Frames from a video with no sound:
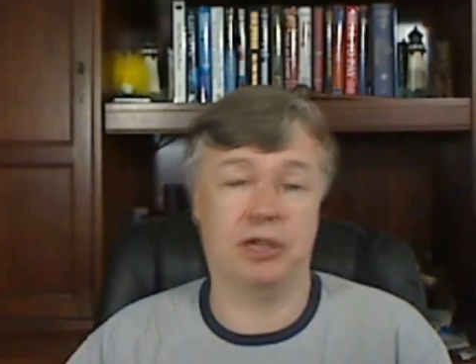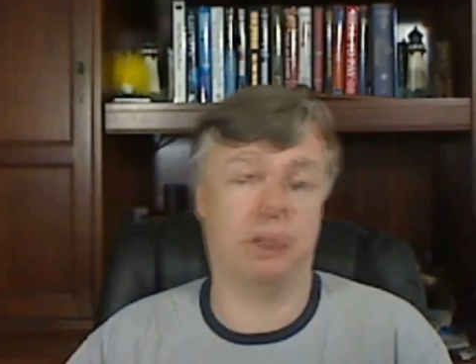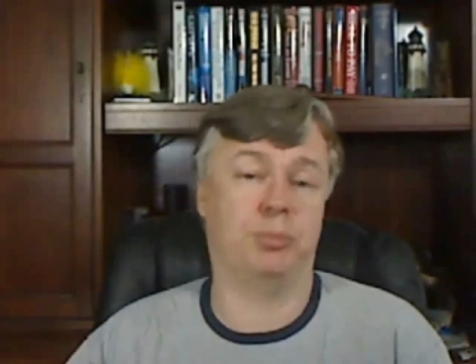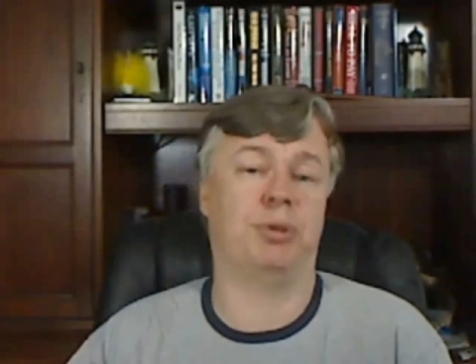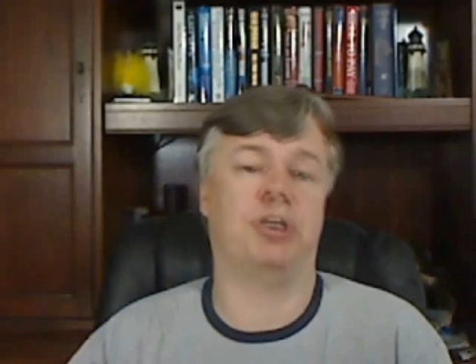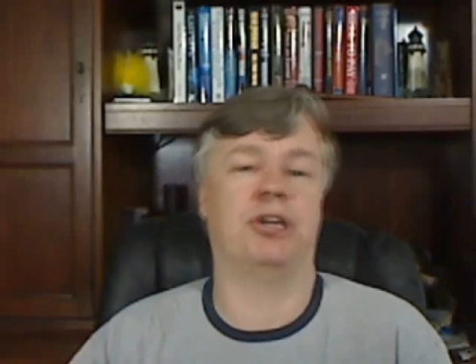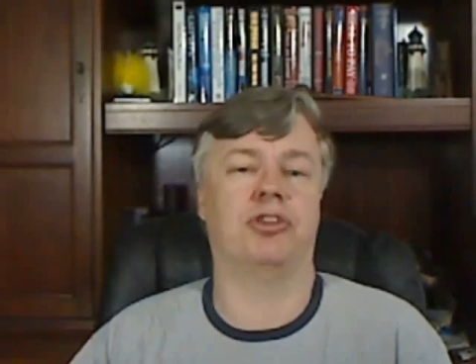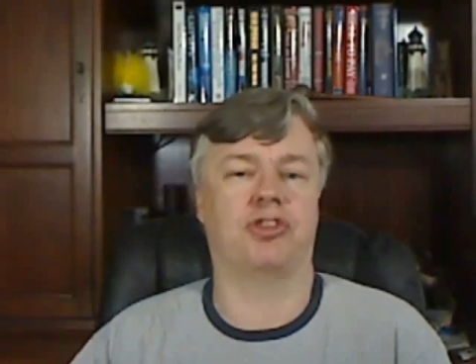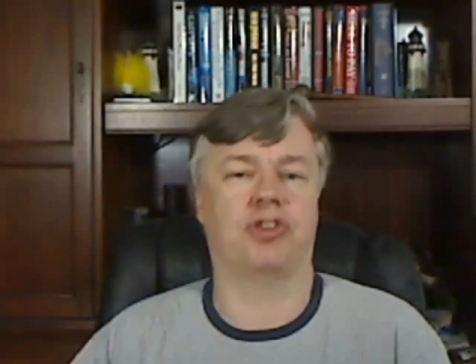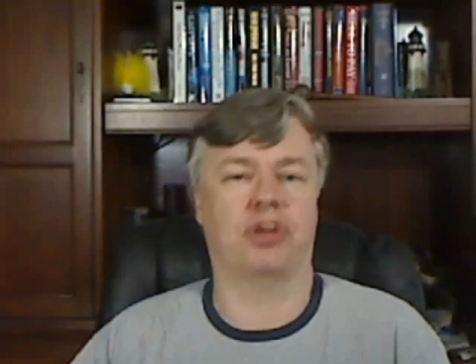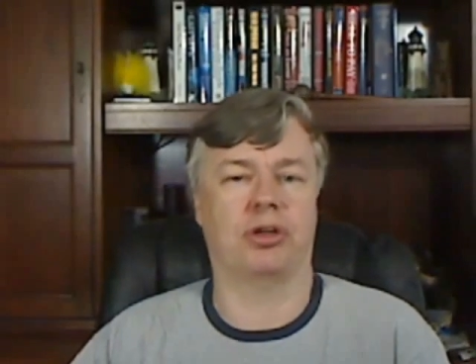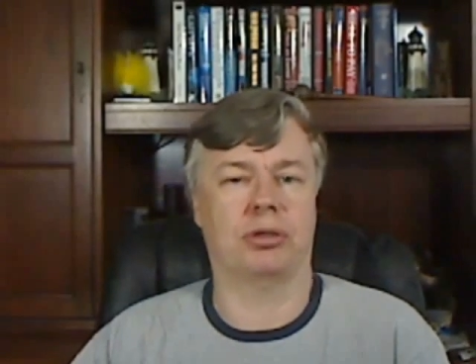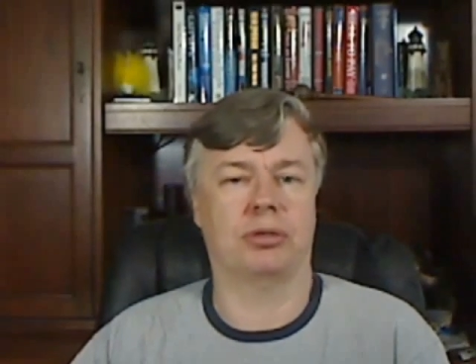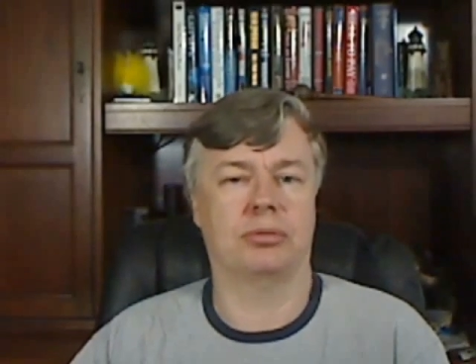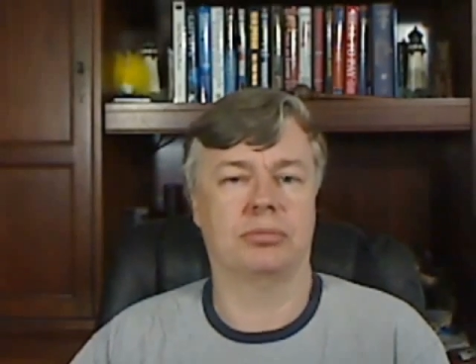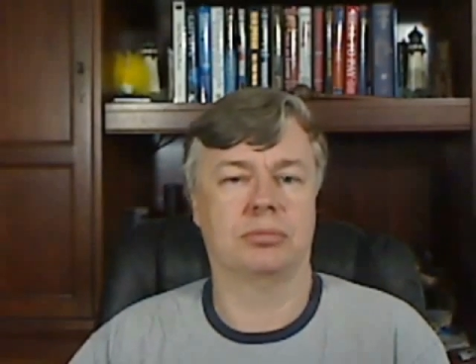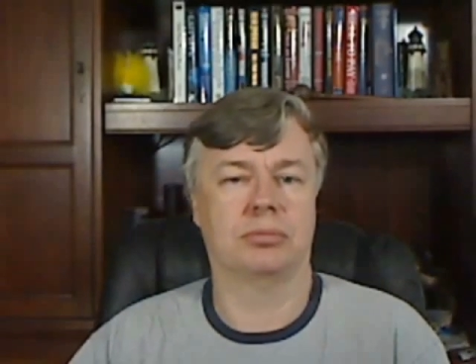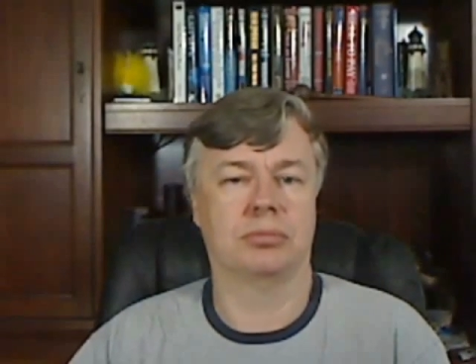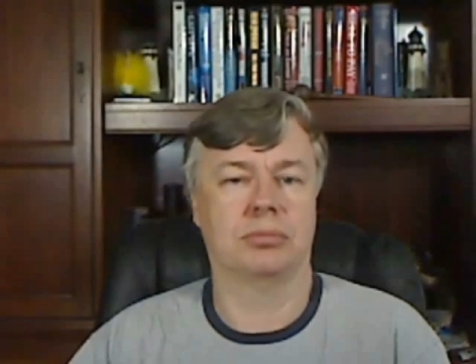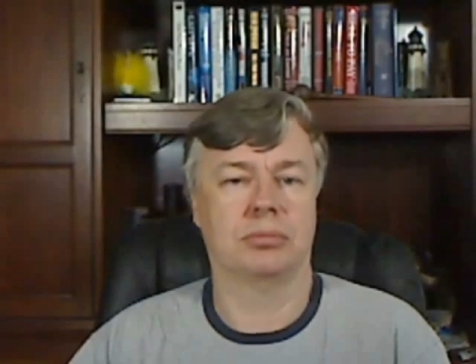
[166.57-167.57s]
deposit?
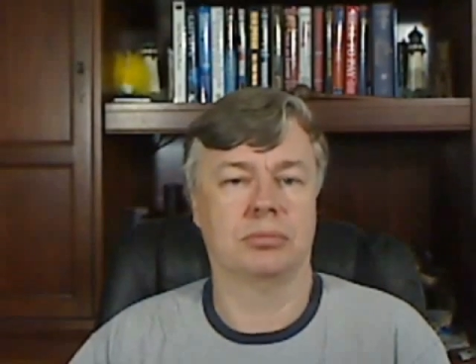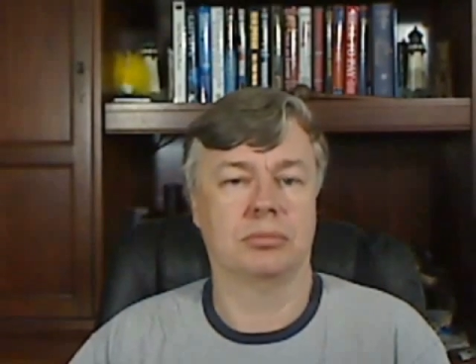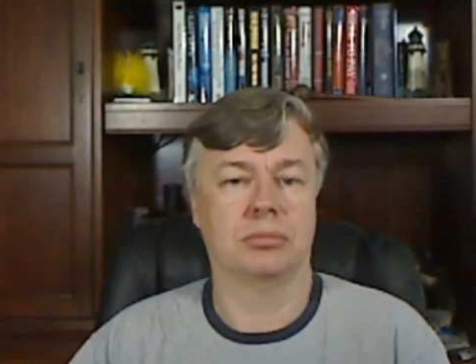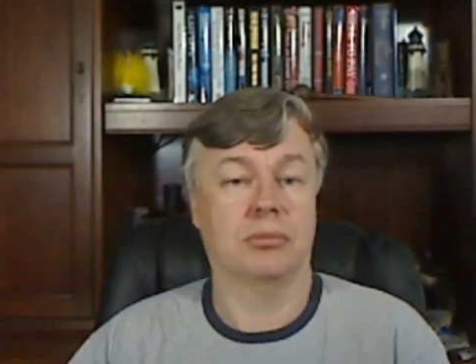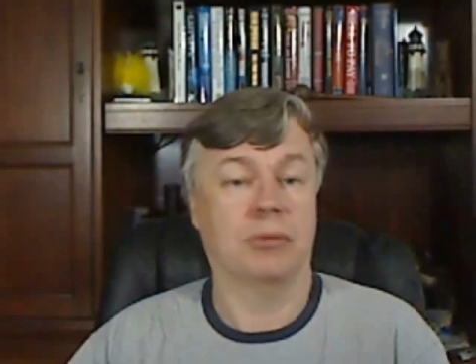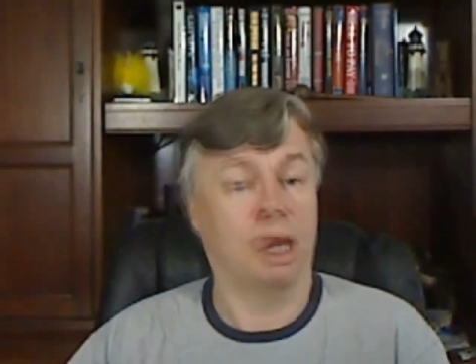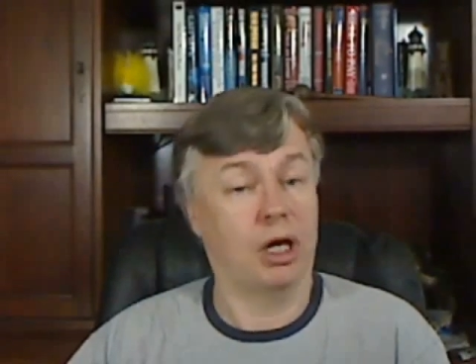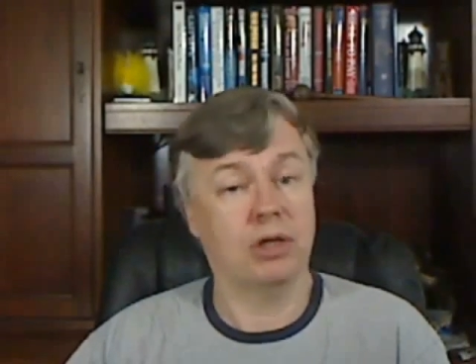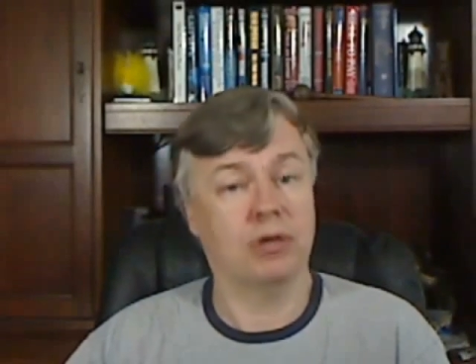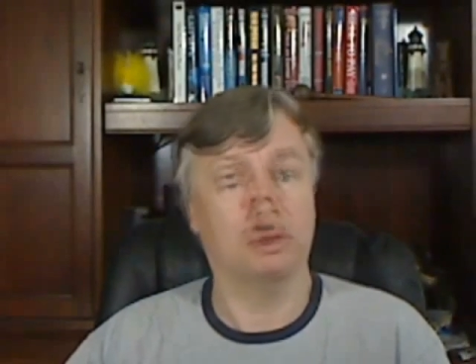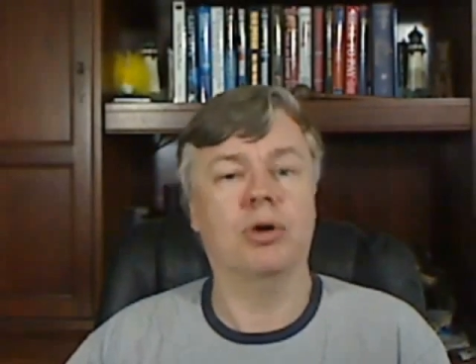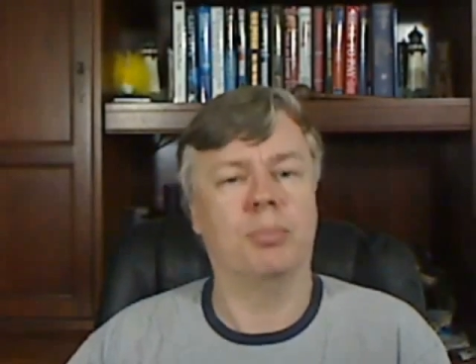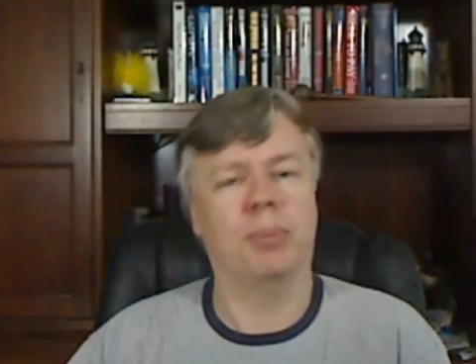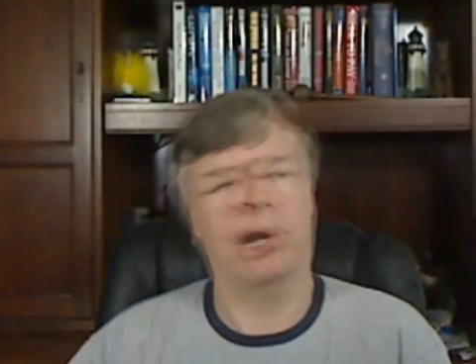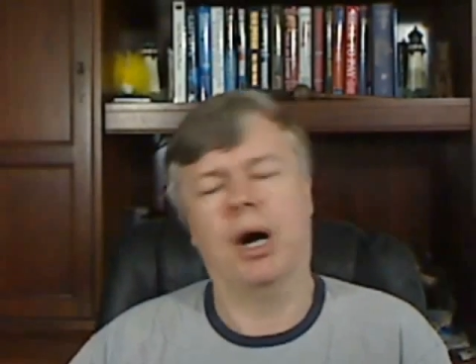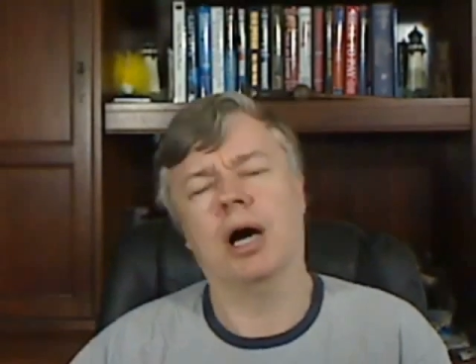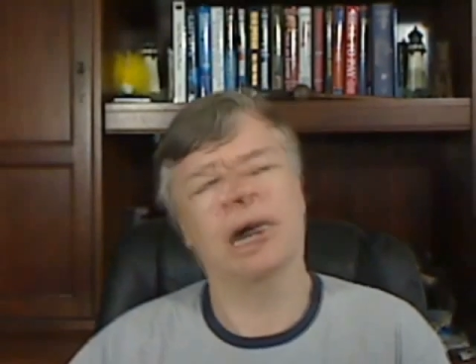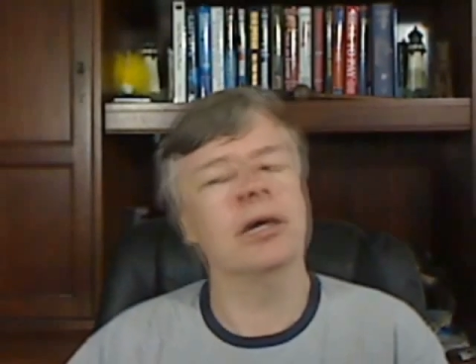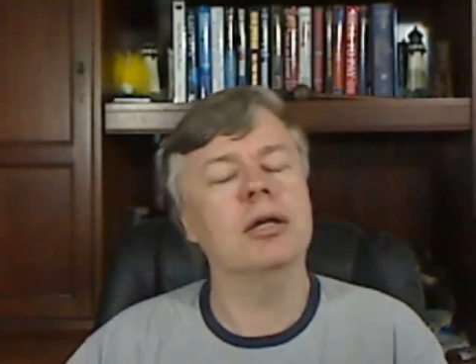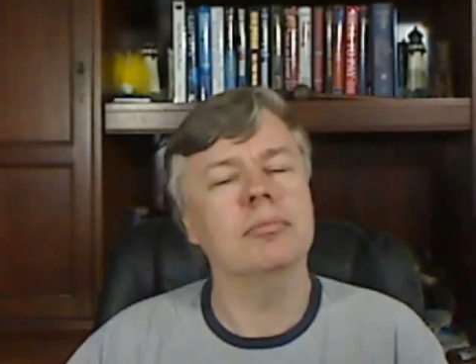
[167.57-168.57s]
Out of your own
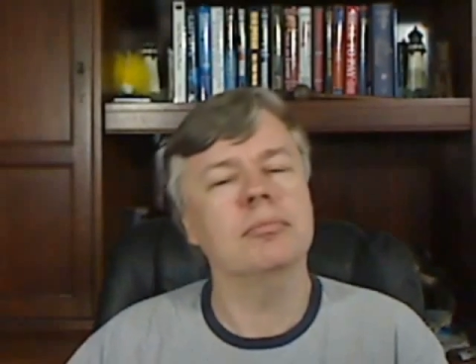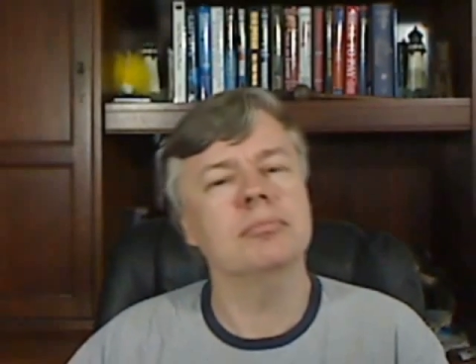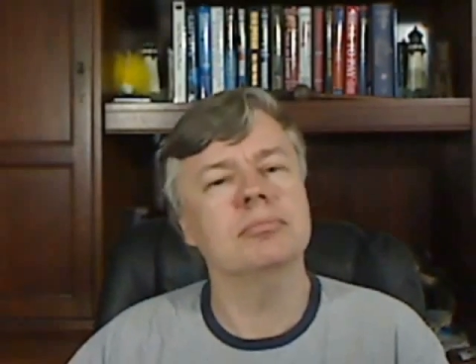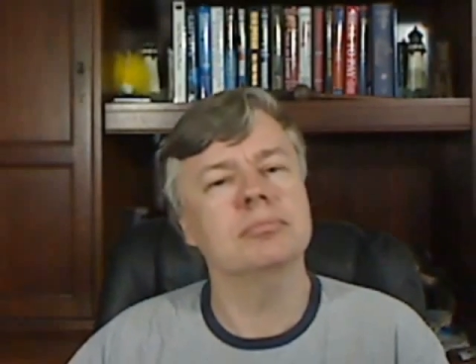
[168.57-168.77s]
pocket.